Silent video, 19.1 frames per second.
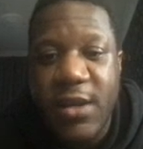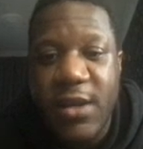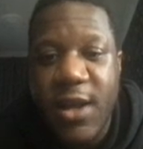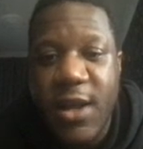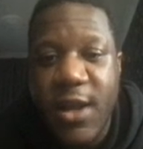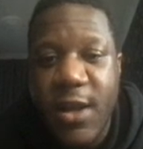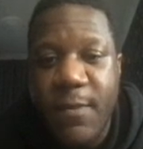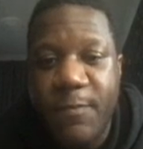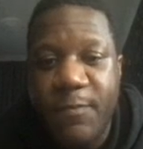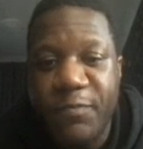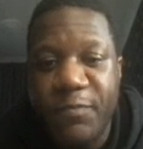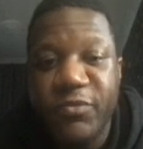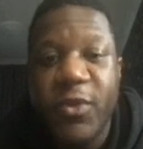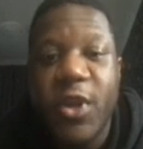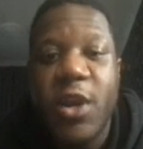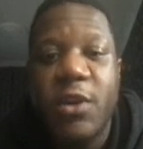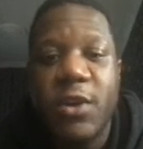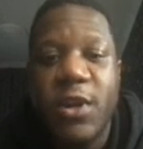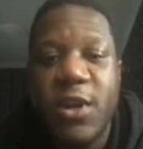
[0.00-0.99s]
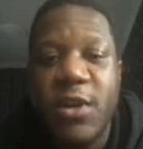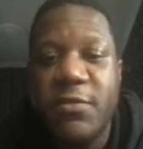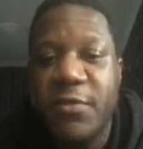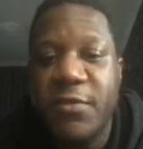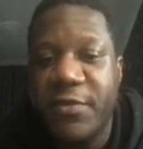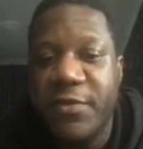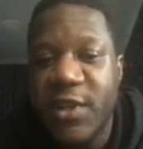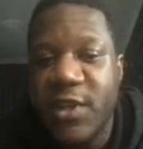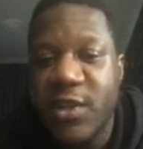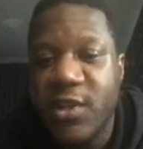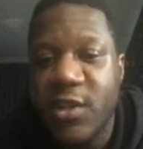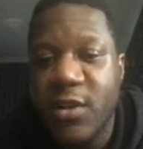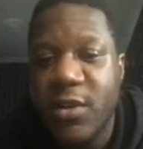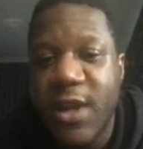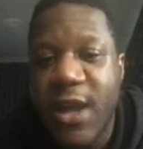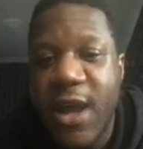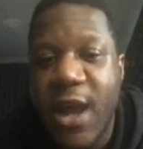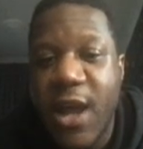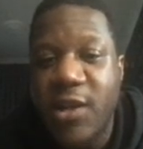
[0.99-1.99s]
um, oh another thing so
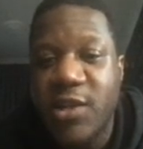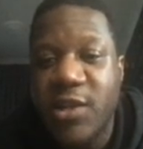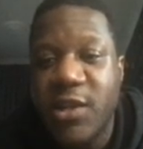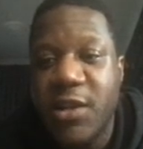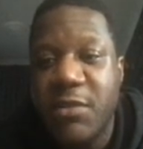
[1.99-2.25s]
they actually